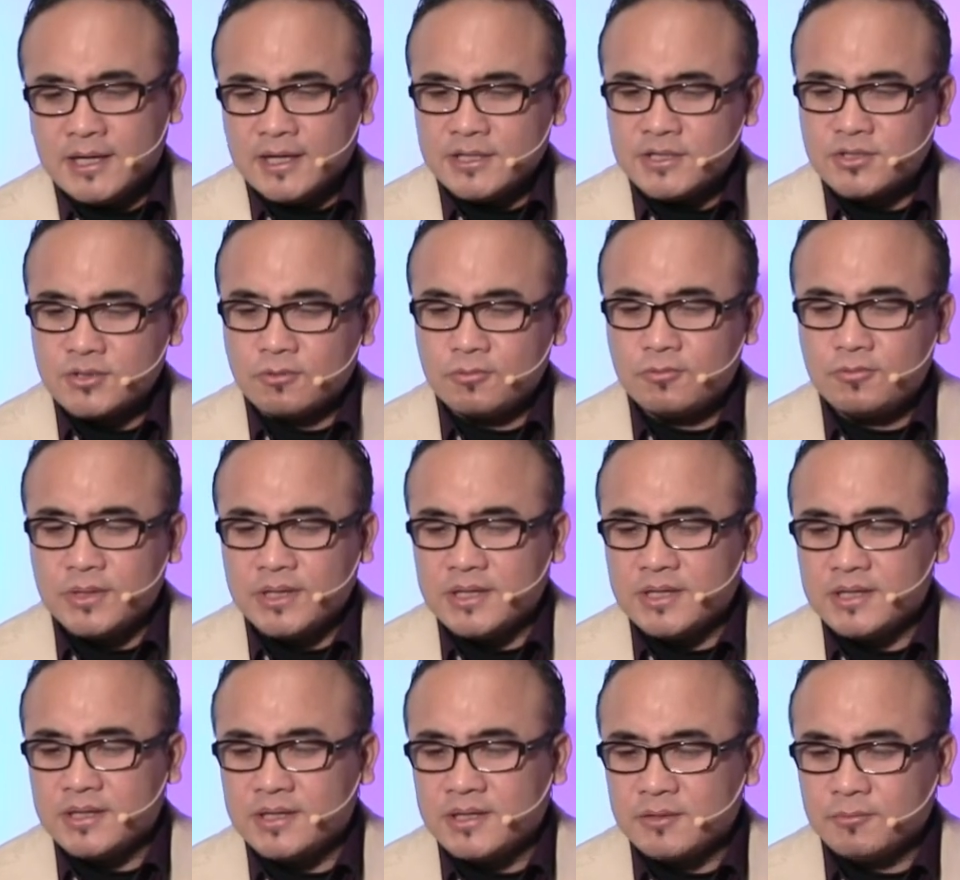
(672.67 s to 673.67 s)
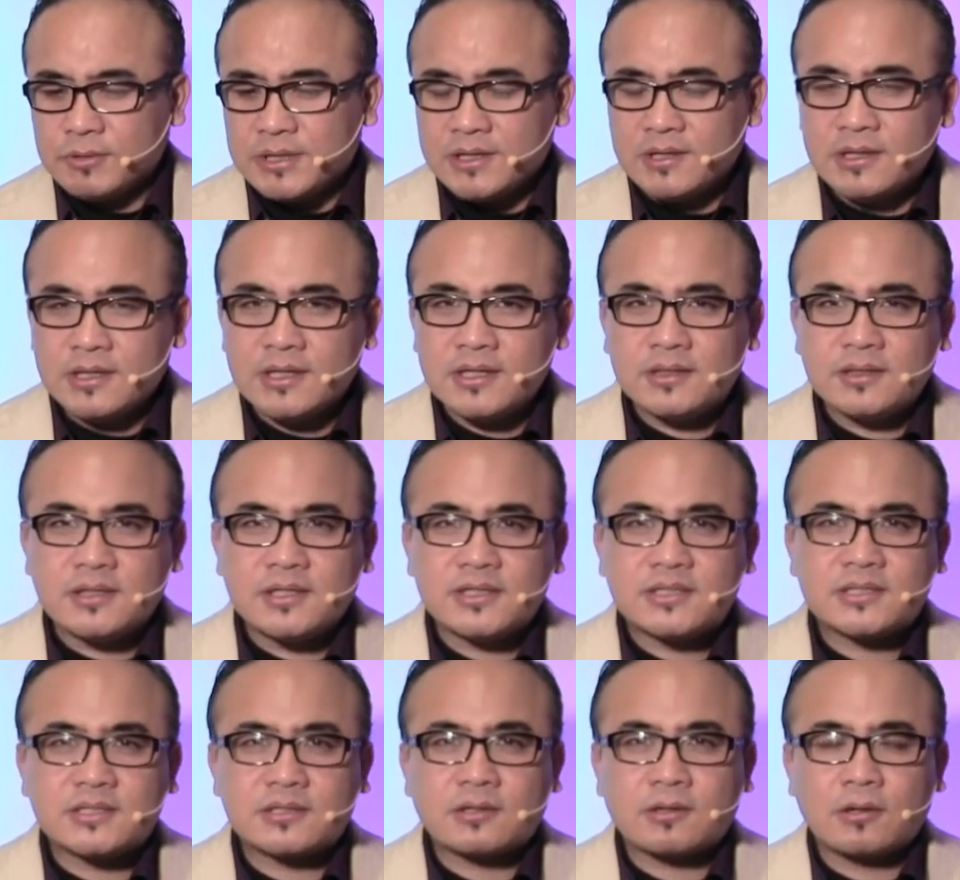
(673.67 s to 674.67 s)
And so we need
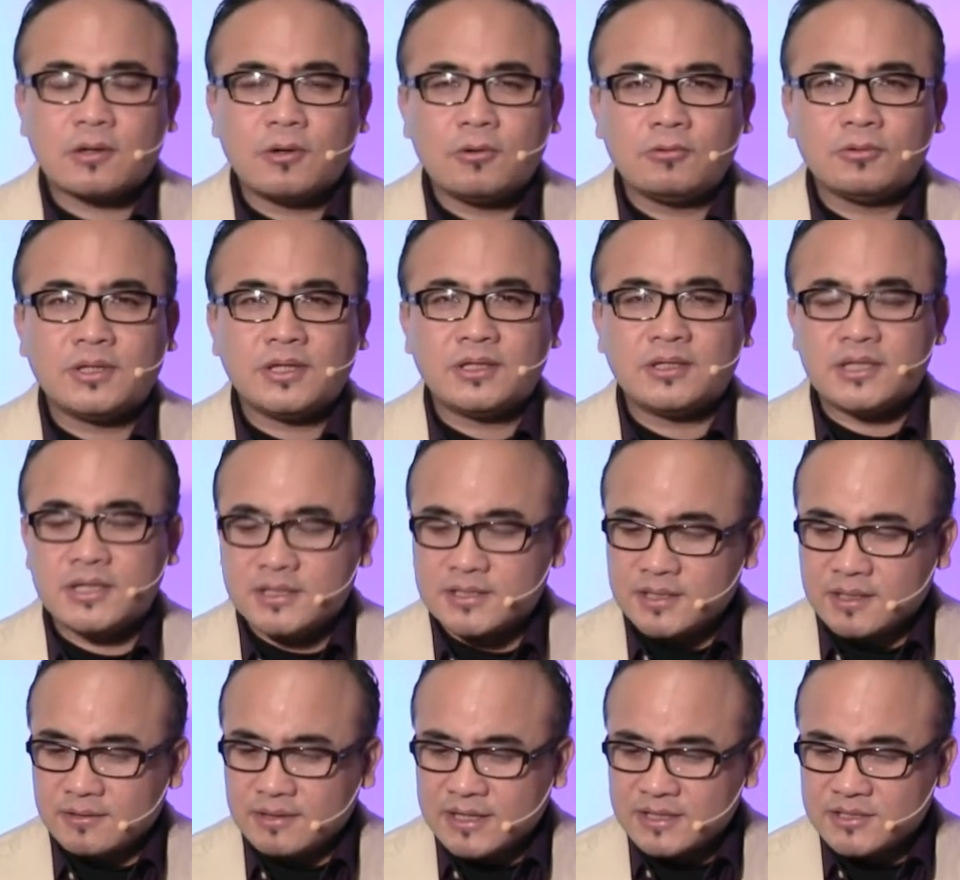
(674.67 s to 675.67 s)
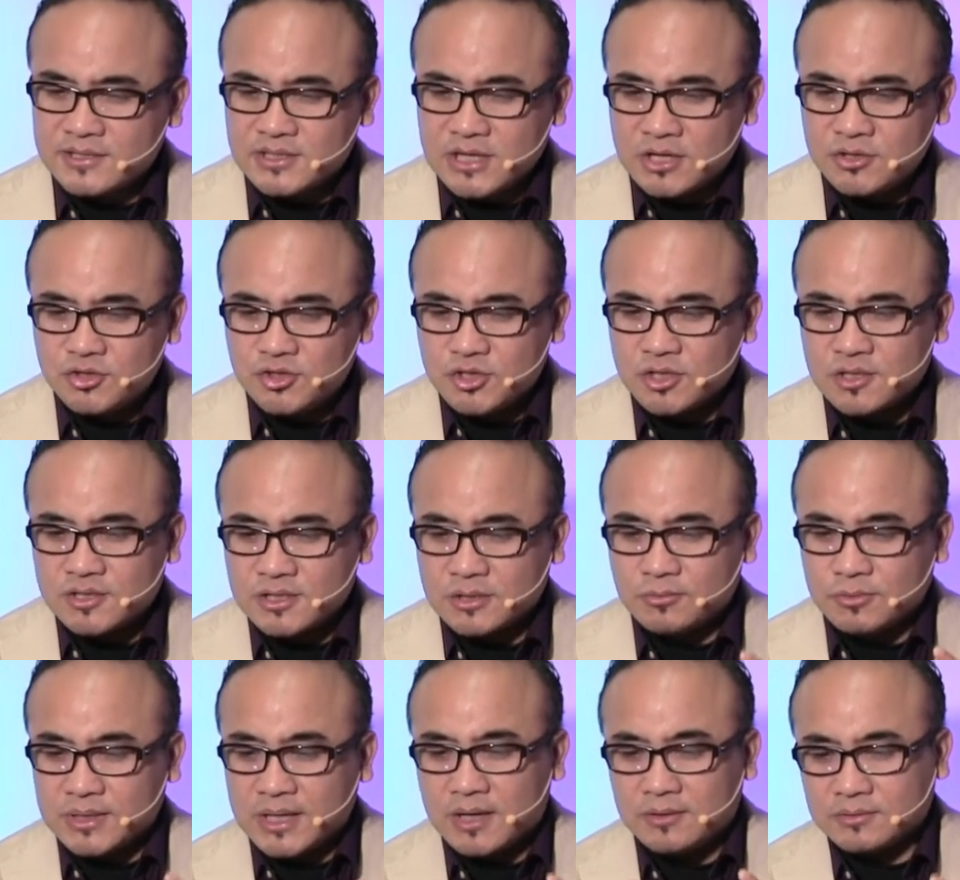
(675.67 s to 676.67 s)
this clothing. These are essentials,
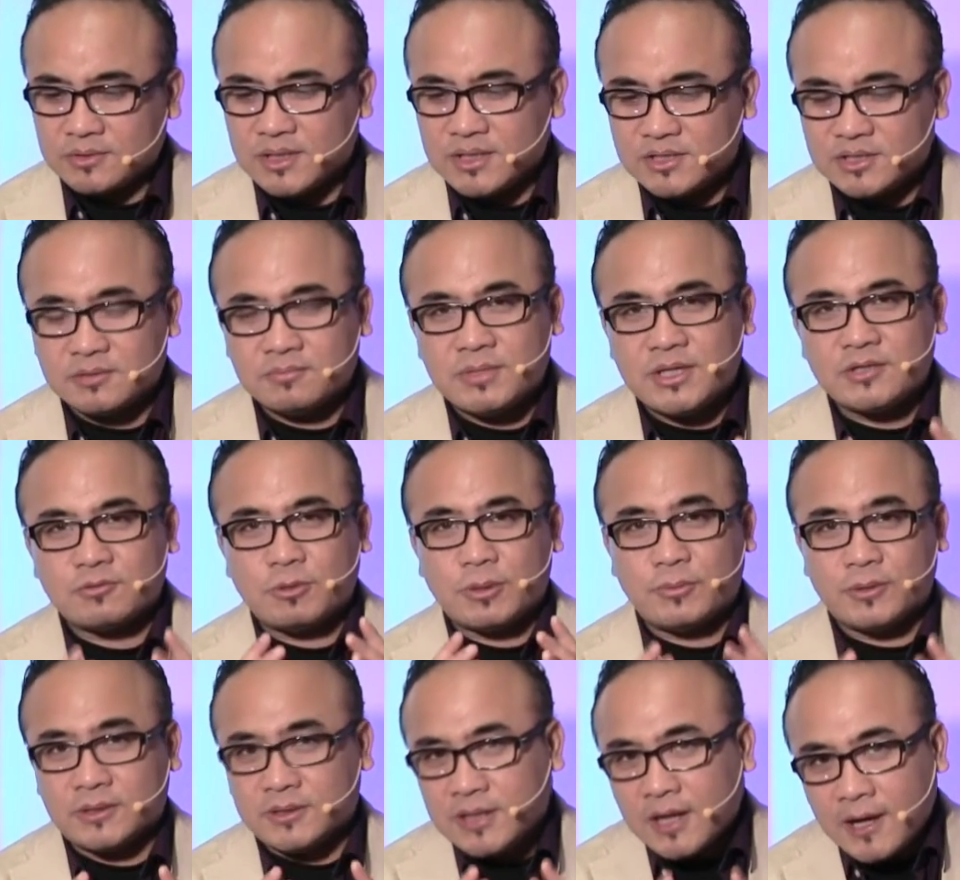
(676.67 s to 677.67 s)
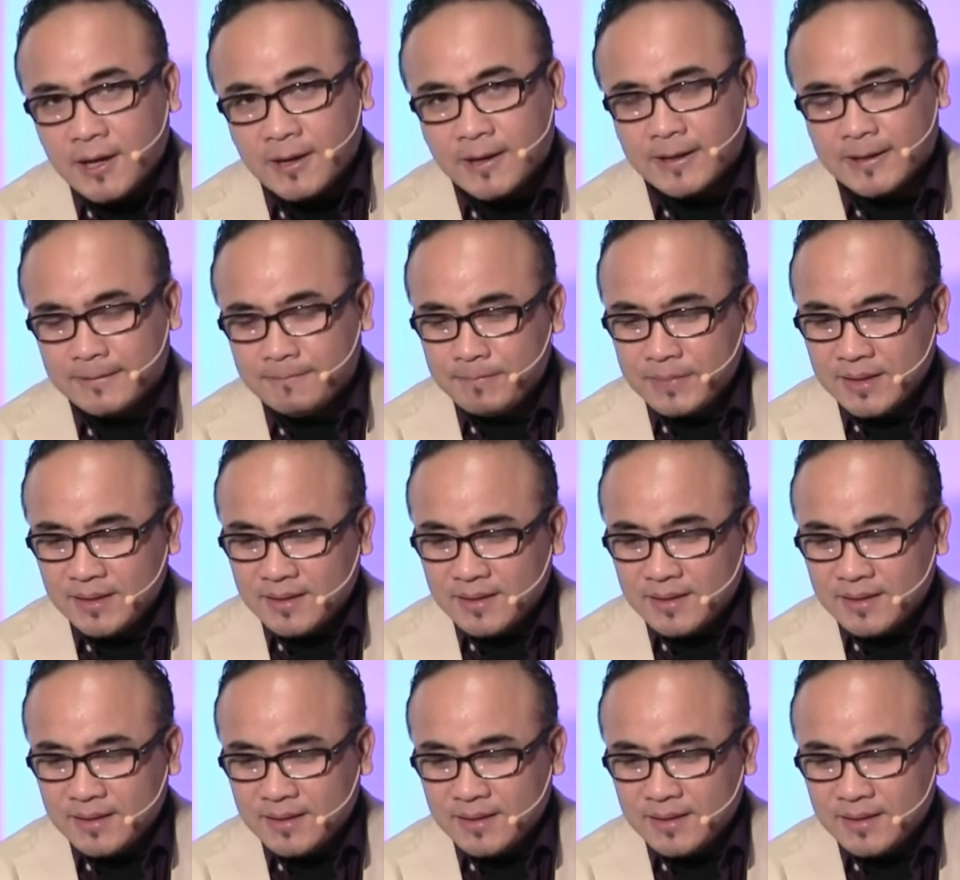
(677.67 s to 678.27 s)
and without this, it means we will die.